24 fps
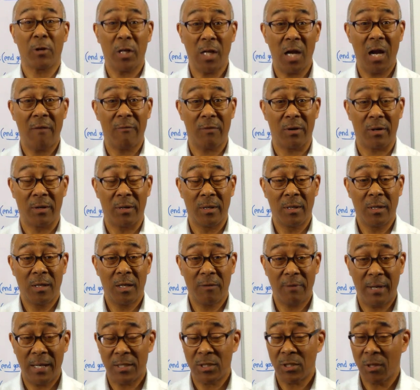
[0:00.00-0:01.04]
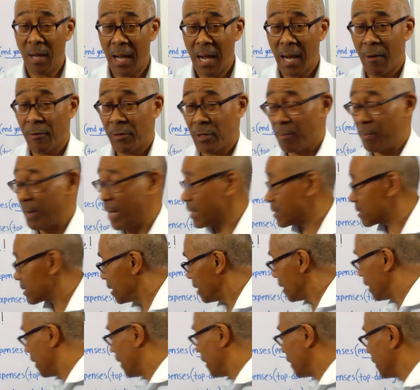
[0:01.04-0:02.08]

recover, right? So hire the best.